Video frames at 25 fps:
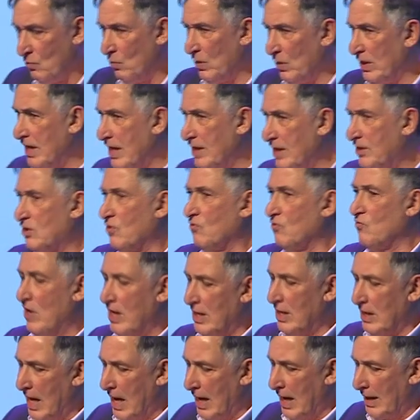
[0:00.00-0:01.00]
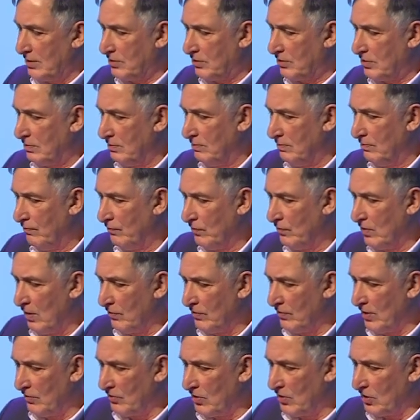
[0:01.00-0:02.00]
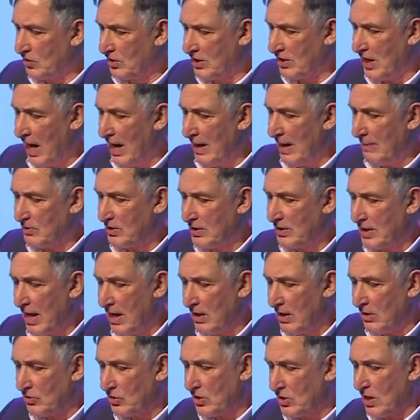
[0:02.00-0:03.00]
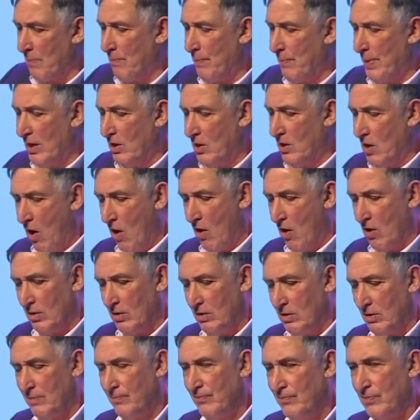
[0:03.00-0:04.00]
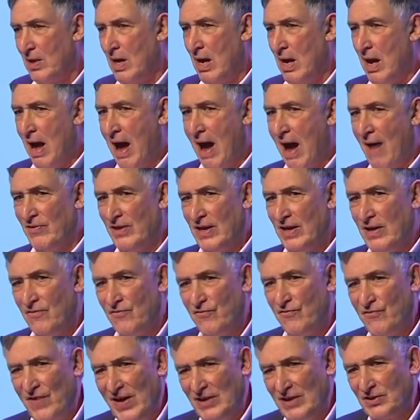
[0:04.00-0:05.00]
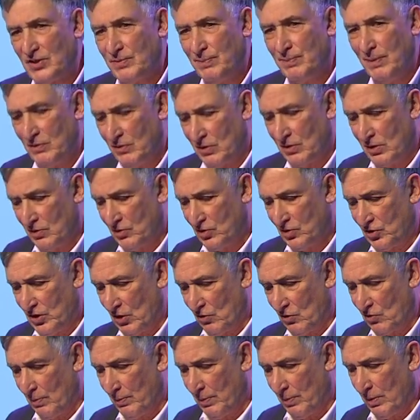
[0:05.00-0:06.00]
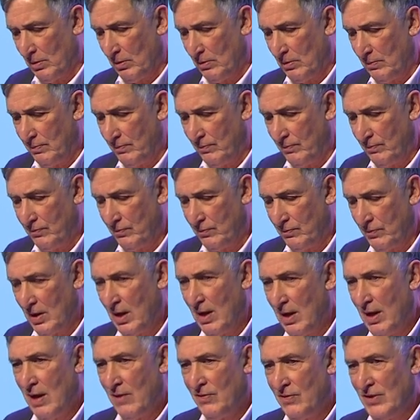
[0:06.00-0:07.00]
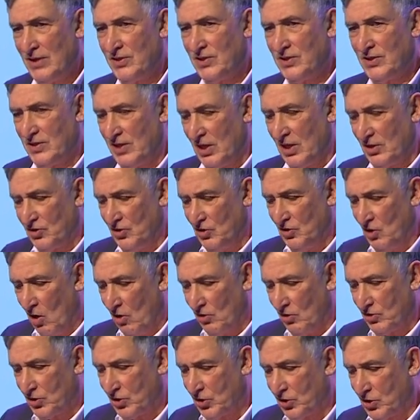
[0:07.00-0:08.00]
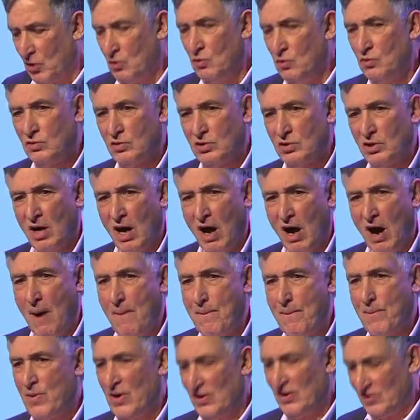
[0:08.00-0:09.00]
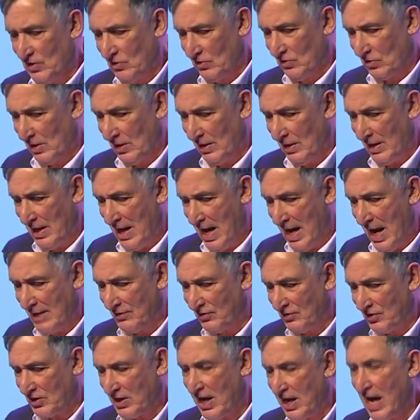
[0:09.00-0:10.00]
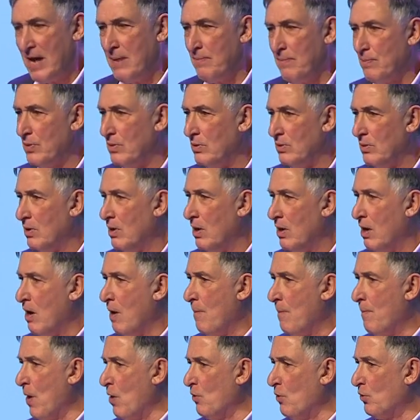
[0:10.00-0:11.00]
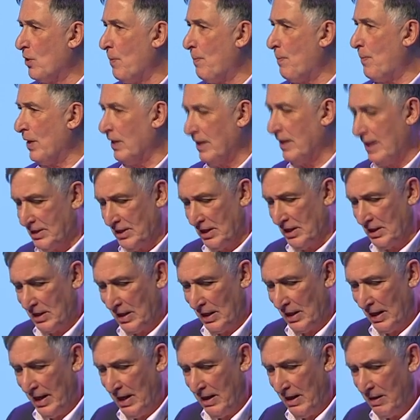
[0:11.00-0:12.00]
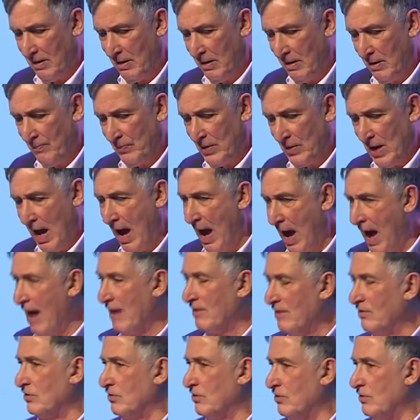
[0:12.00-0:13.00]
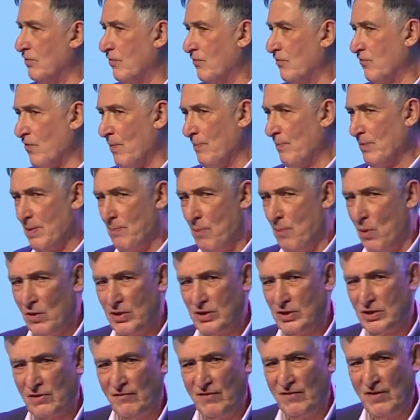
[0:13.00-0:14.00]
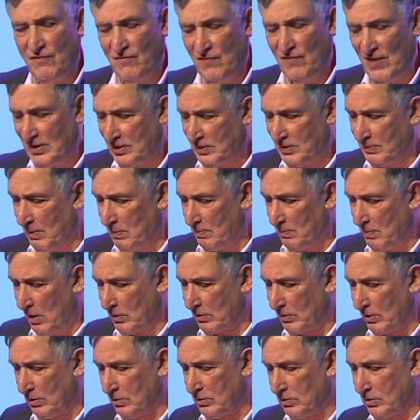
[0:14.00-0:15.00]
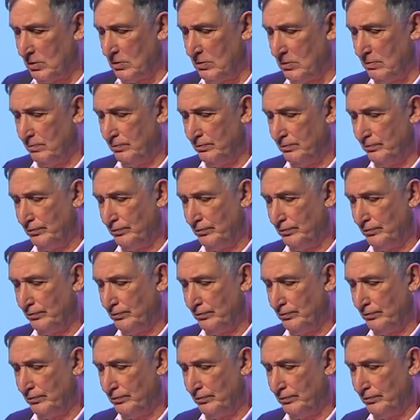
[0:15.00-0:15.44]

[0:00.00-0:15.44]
We need to realize that the timescales can be long and the investment considerable. This does not suit our present landscape, both politically and from the point of investment models.